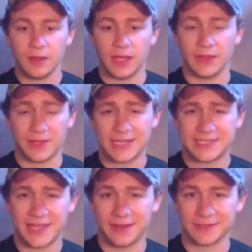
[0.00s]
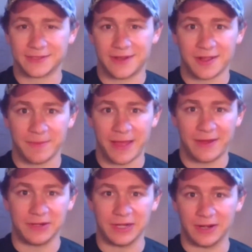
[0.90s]
And the last thing I'll talk
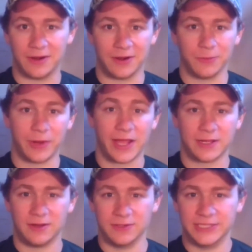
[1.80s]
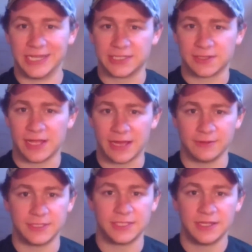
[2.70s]
about are what I call dust
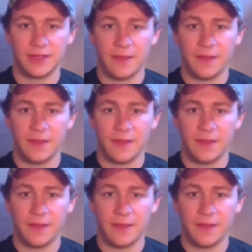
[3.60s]
clouds.